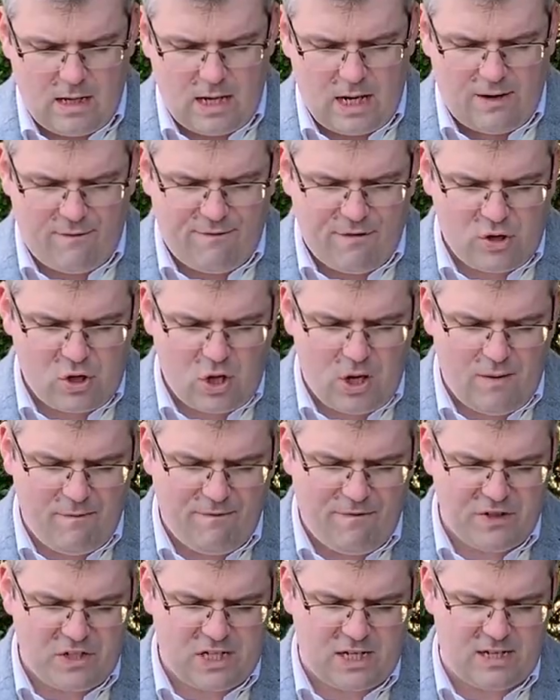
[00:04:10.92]
and for
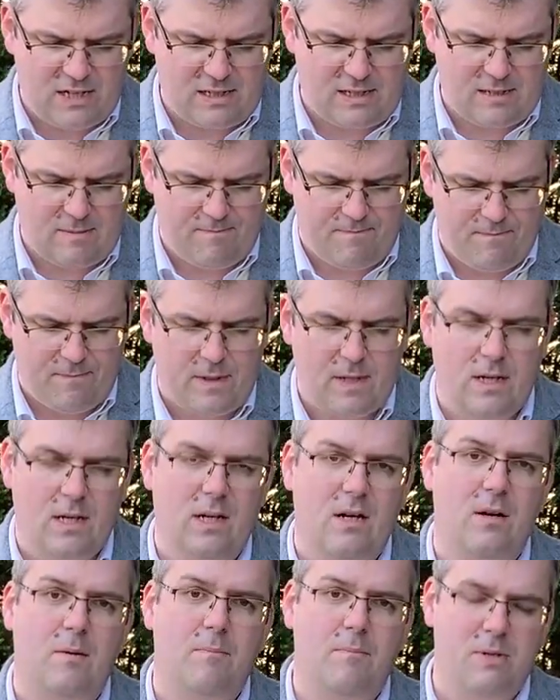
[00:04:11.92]
comforters,
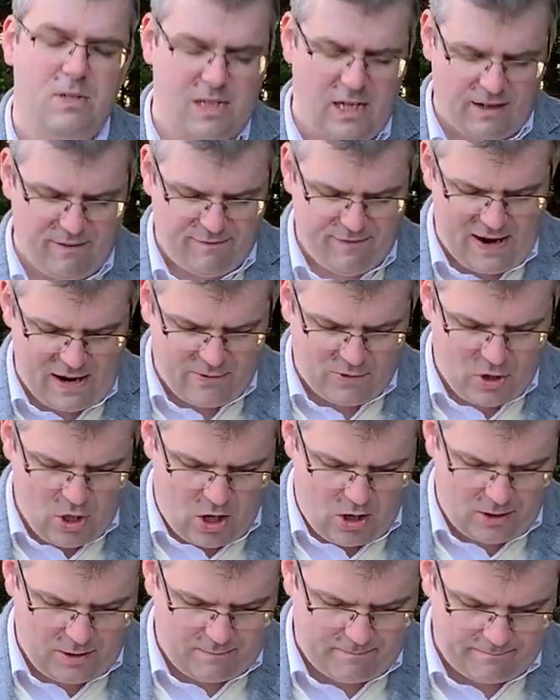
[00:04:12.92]
but I found
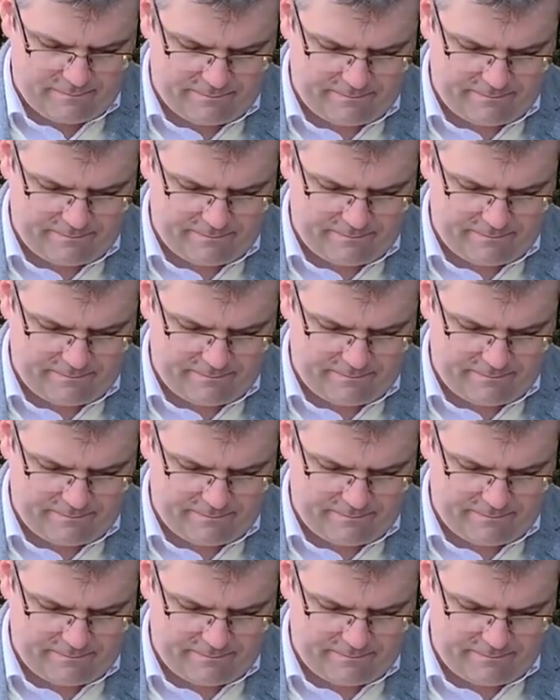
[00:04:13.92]
none.